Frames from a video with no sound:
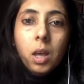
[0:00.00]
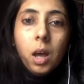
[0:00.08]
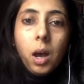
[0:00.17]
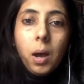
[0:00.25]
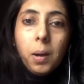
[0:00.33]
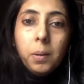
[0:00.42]

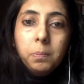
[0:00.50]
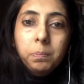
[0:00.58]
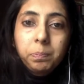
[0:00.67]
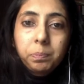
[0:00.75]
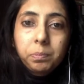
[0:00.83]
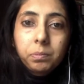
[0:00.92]
But
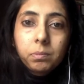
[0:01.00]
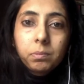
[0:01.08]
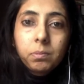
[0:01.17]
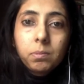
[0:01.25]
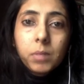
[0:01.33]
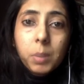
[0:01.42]

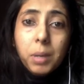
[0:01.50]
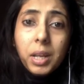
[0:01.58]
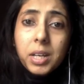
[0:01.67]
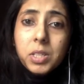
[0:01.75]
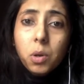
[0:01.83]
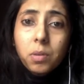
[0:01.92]

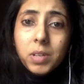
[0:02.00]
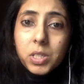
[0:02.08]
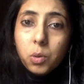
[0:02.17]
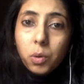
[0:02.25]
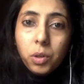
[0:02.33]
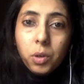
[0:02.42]
yeah, it's always good